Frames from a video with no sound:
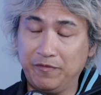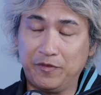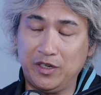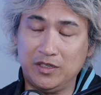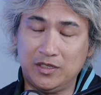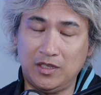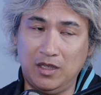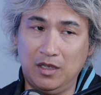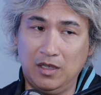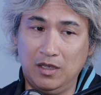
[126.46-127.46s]

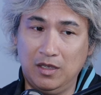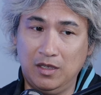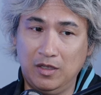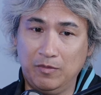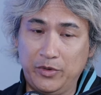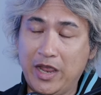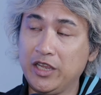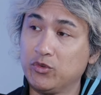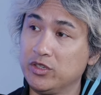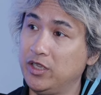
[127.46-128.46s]
first
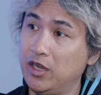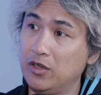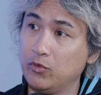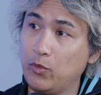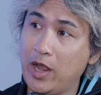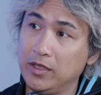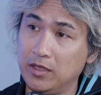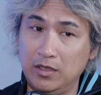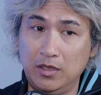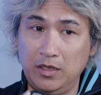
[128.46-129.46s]
branch was there,
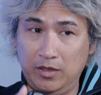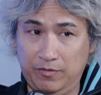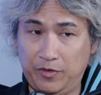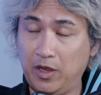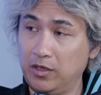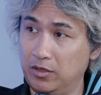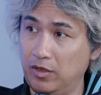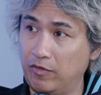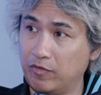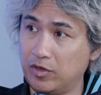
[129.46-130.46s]
right in front of